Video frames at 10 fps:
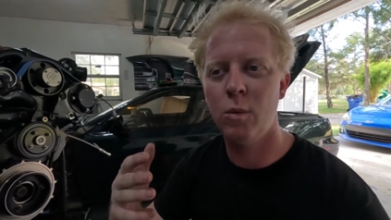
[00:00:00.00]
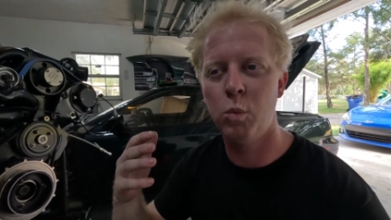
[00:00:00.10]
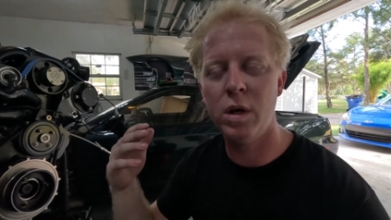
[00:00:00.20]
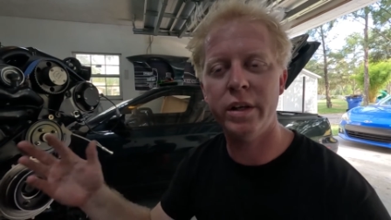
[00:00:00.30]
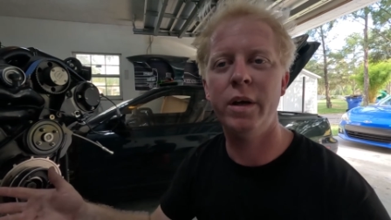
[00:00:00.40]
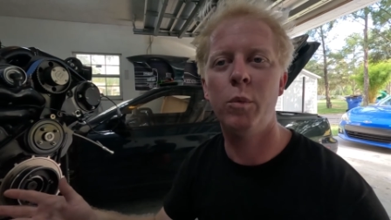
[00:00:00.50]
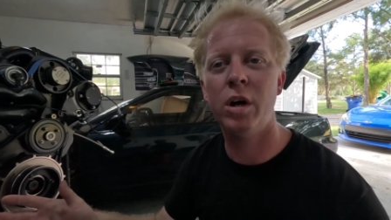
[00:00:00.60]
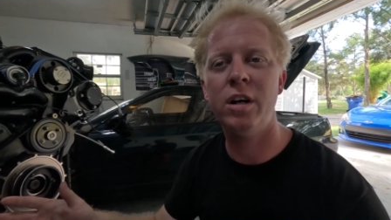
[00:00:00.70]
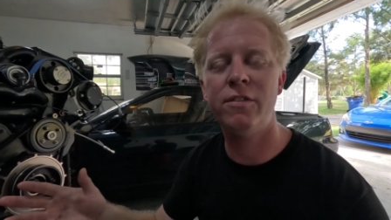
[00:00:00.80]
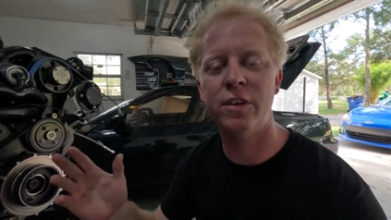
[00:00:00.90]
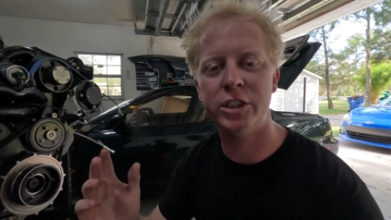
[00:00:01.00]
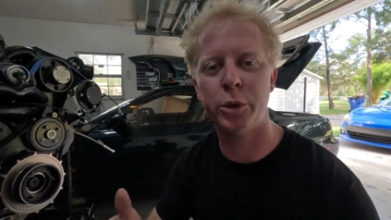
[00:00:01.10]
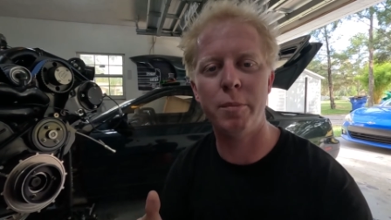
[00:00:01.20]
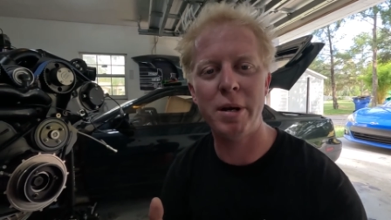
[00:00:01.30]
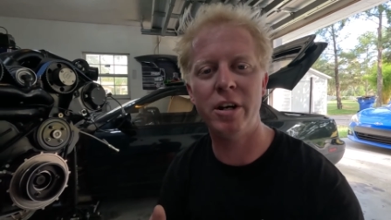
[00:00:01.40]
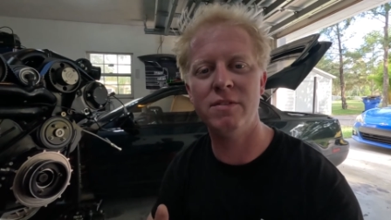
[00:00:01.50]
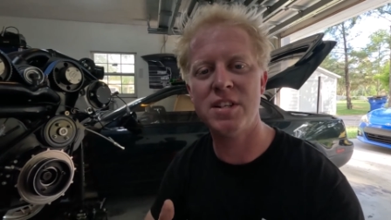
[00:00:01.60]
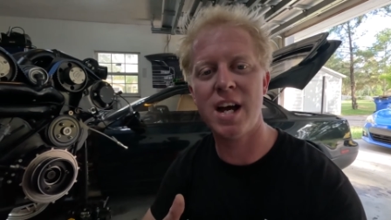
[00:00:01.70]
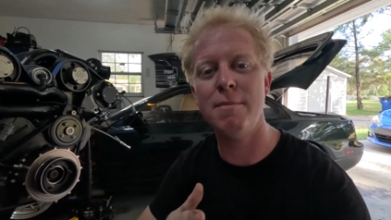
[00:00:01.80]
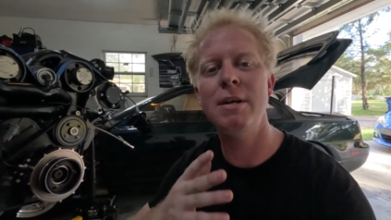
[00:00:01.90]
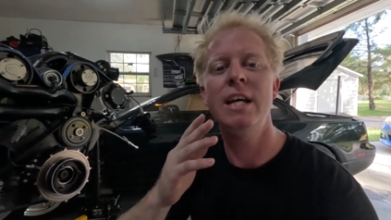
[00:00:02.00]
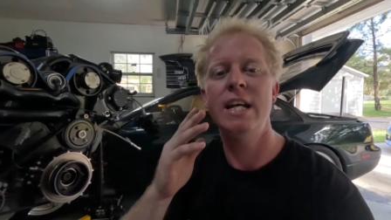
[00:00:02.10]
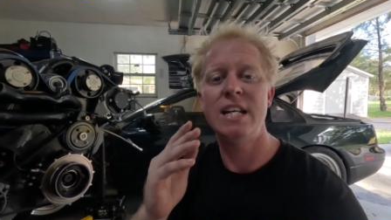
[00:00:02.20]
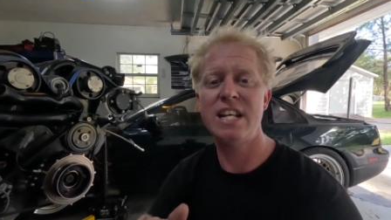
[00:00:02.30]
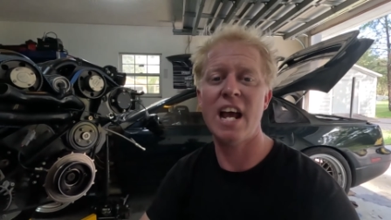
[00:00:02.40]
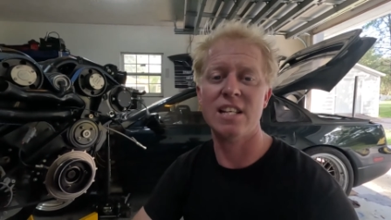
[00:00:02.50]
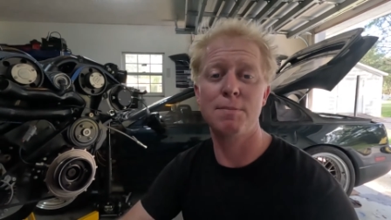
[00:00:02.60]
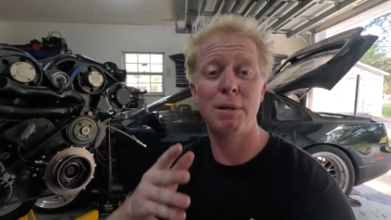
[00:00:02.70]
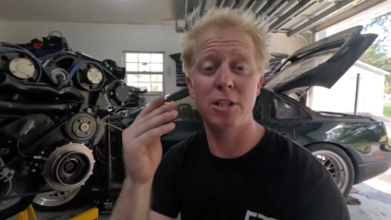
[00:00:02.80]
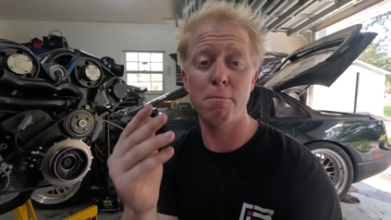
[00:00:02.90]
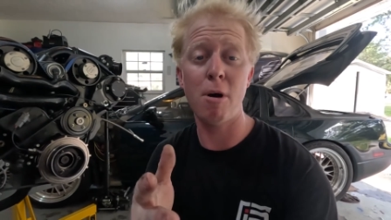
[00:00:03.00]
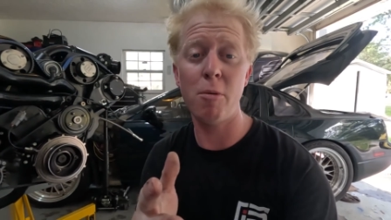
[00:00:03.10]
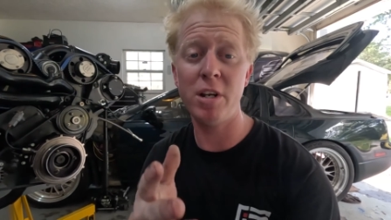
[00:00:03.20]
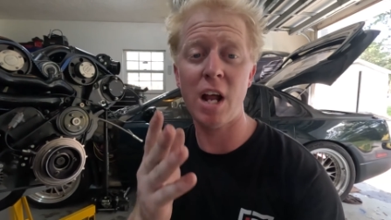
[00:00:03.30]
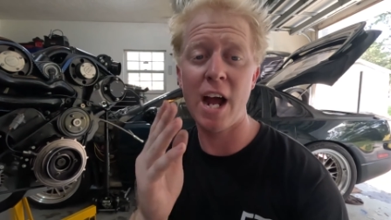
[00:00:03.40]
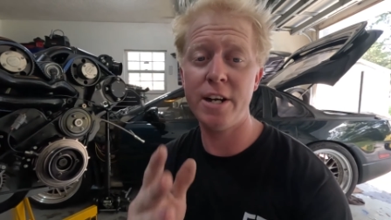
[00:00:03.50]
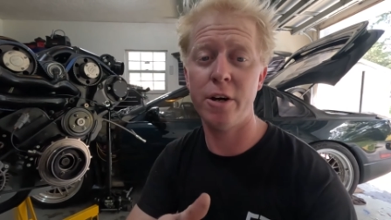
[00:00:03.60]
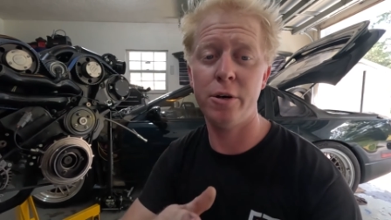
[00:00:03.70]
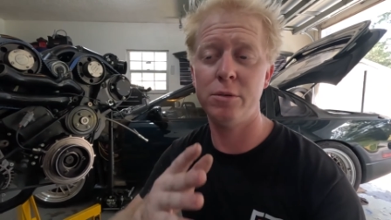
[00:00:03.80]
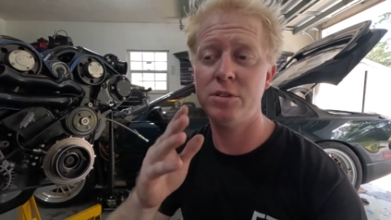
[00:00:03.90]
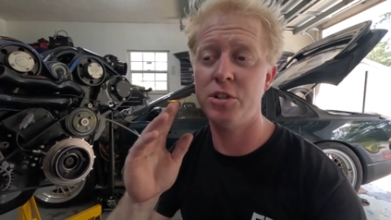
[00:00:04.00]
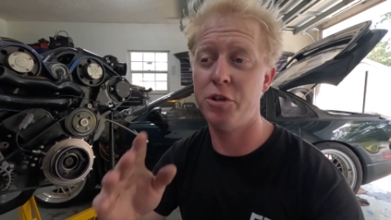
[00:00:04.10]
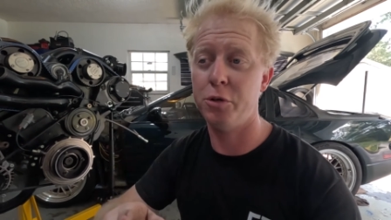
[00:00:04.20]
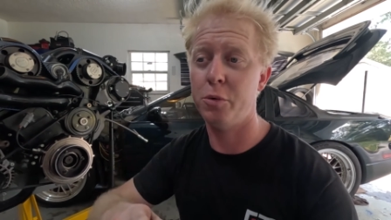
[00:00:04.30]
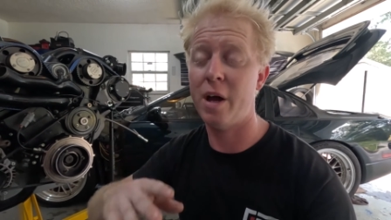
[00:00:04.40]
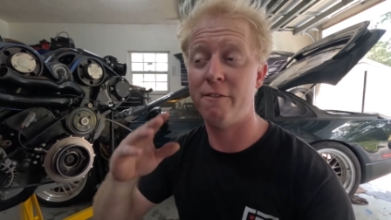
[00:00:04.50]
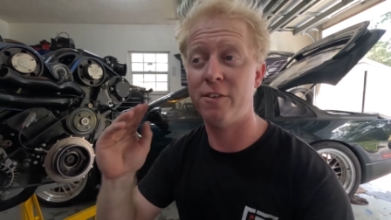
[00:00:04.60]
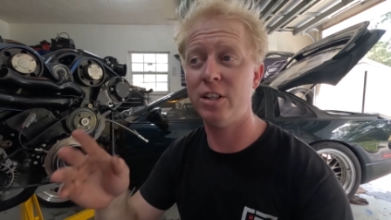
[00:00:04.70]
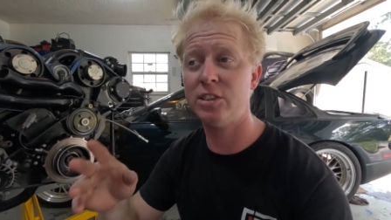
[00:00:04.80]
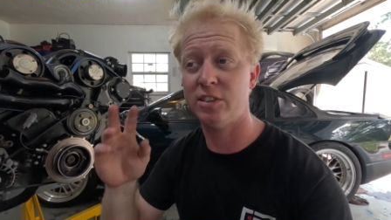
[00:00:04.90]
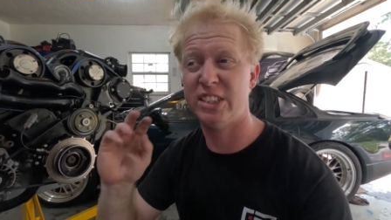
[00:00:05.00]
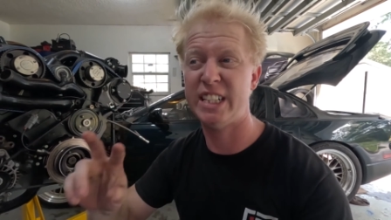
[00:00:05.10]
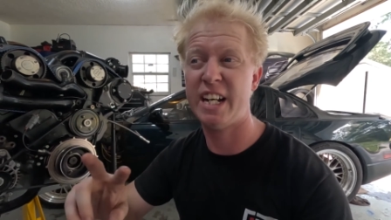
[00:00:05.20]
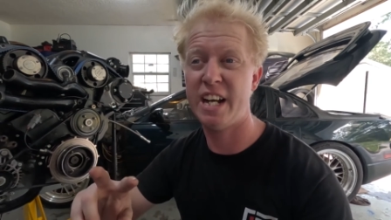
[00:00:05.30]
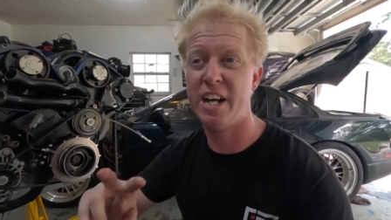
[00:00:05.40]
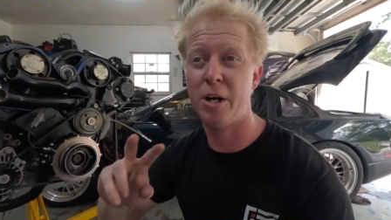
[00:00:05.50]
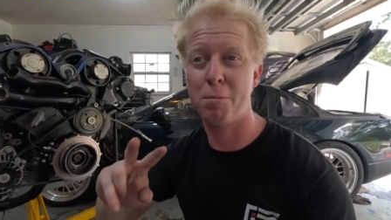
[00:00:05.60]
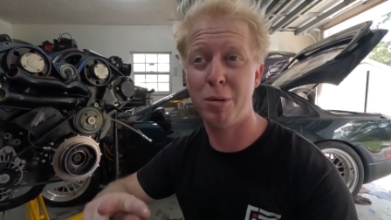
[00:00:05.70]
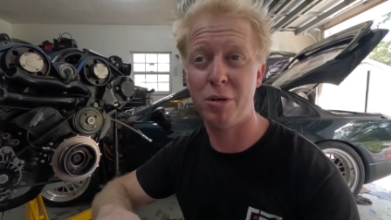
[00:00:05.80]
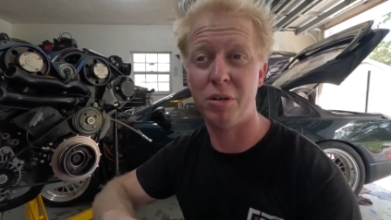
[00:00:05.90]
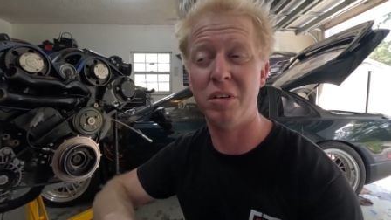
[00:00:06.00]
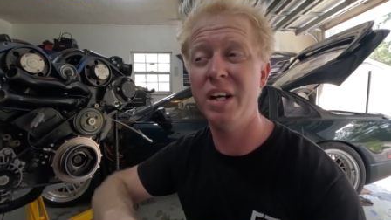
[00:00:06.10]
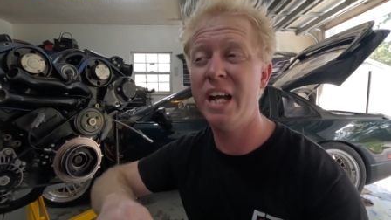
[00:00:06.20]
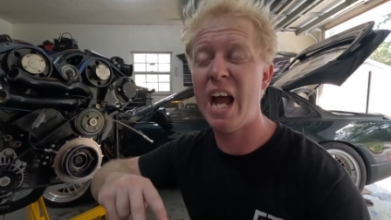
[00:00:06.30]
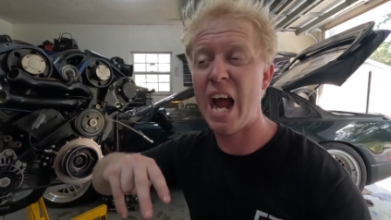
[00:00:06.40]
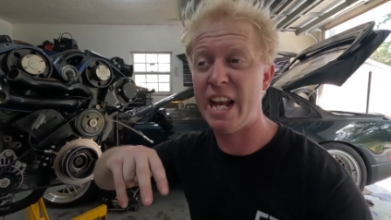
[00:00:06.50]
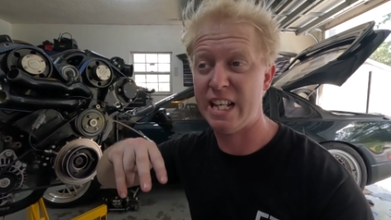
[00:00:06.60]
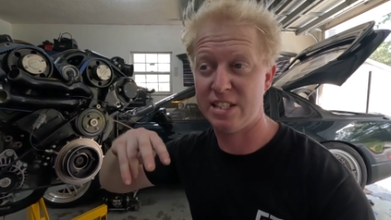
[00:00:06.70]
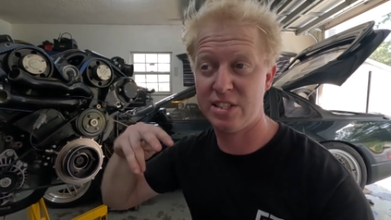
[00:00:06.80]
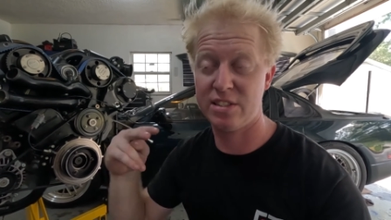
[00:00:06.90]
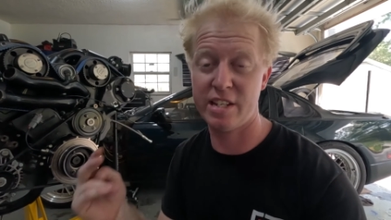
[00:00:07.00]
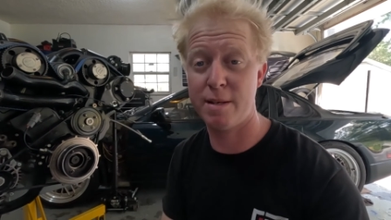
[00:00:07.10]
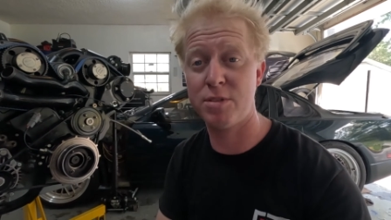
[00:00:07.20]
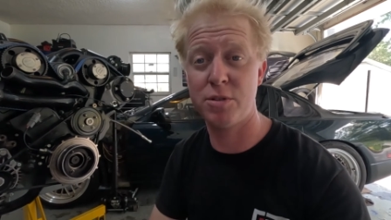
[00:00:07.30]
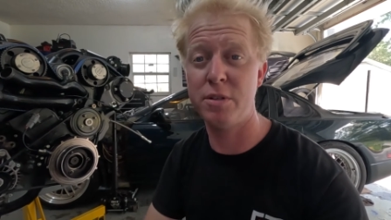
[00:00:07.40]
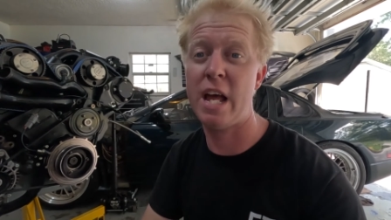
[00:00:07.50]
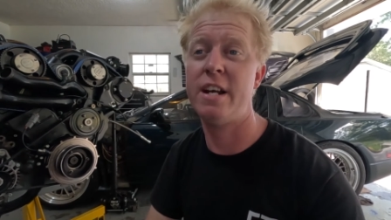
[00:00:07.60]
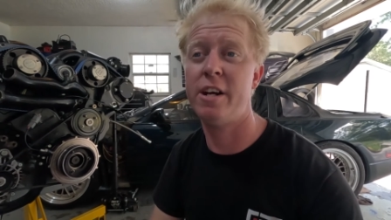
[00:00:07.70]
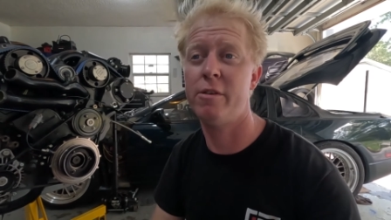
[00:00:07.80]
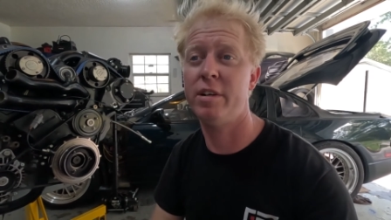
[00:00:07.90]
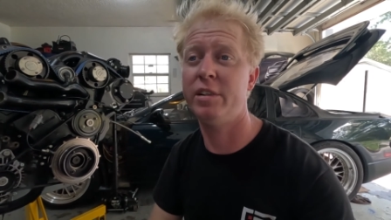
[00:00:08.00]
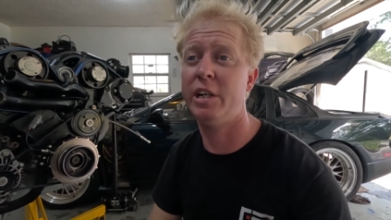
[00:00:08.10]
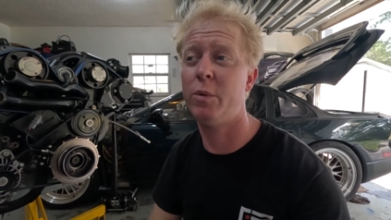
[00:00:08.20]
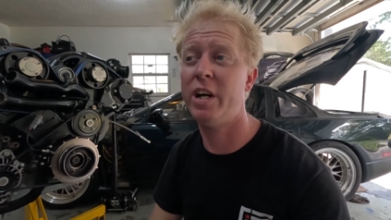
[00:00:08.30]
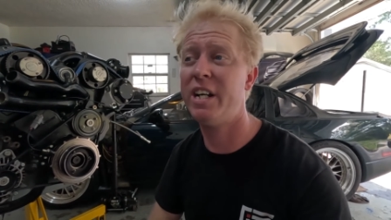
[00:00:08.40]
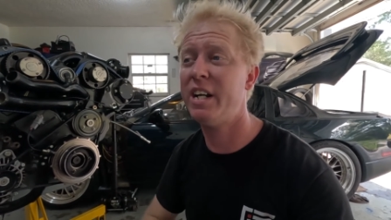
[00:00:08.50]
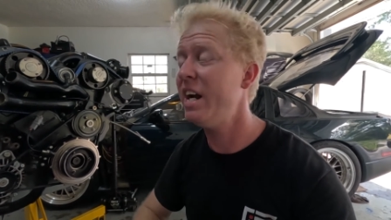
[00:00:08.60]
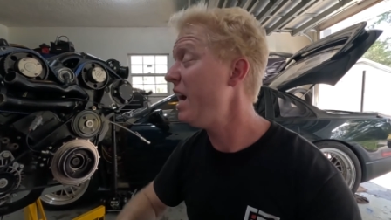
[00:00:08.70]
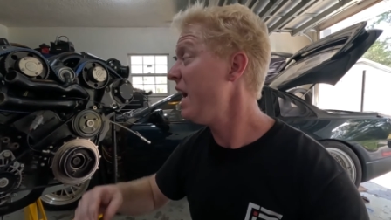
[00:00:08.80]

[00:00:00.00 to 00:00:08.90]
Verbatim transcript: Will it work for a short period of time? Yes, but the moment I go to do a first or second gear pull and it slams through that gear really quick,